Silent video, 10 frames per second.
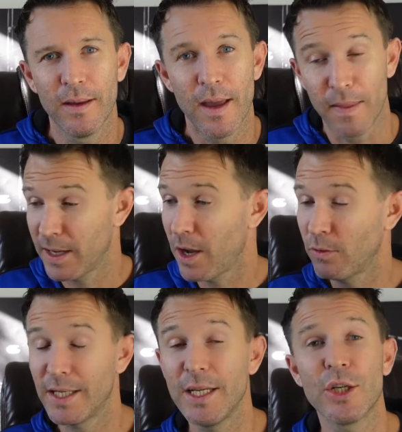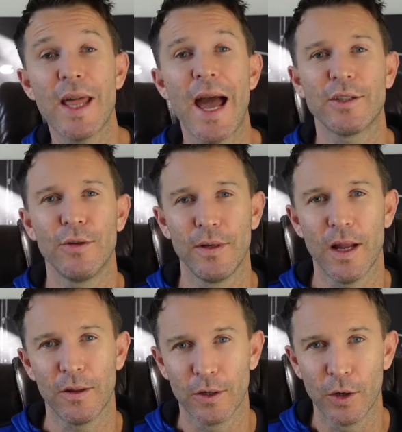and then go teach that to
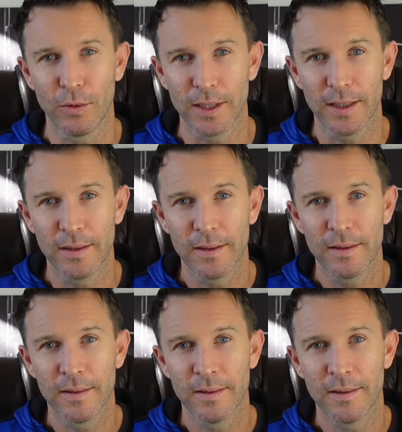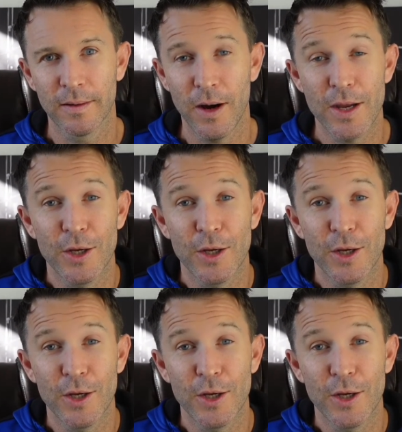another goalie. All right?